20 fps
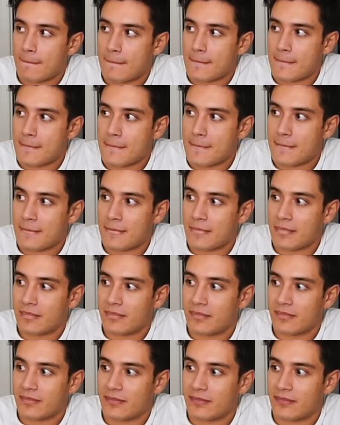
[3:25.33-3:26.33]

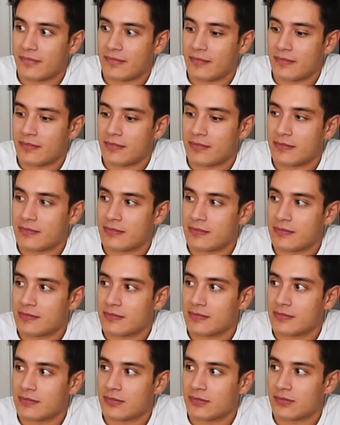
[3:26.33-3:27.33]

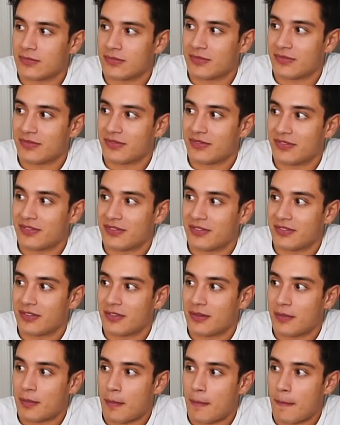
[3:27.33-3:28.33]

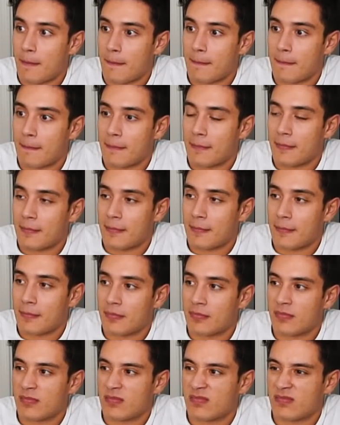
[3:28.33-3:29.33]

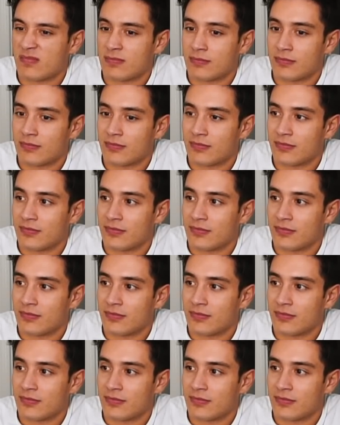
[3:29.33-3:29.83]
No words are spoken by the person on screen.